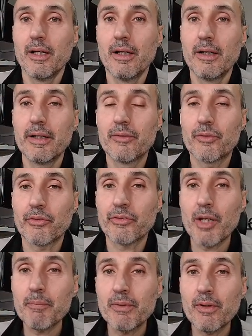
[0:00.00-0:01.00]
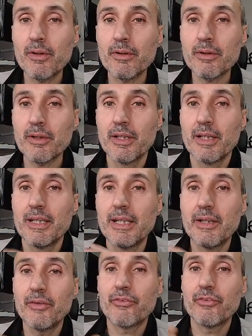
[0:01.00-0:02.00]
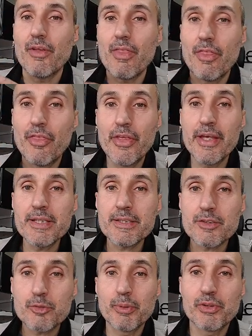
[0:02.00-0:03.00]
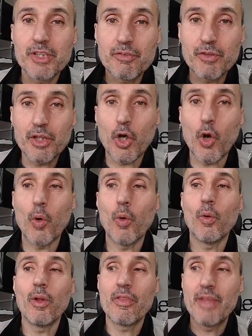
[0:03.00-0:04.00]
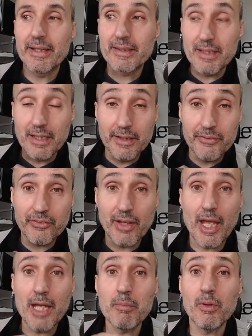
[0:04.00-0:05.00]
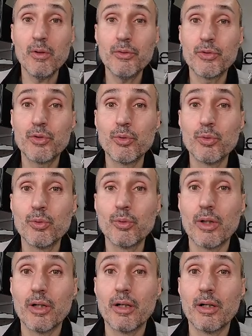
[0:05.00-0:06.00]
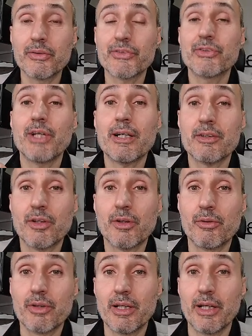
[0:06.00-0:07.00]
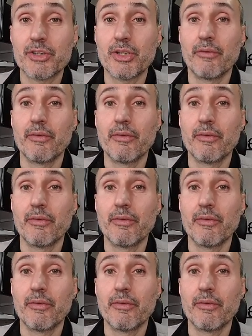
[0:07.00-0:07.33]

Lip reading: interceptor is this specific call that it's able to start a correlation.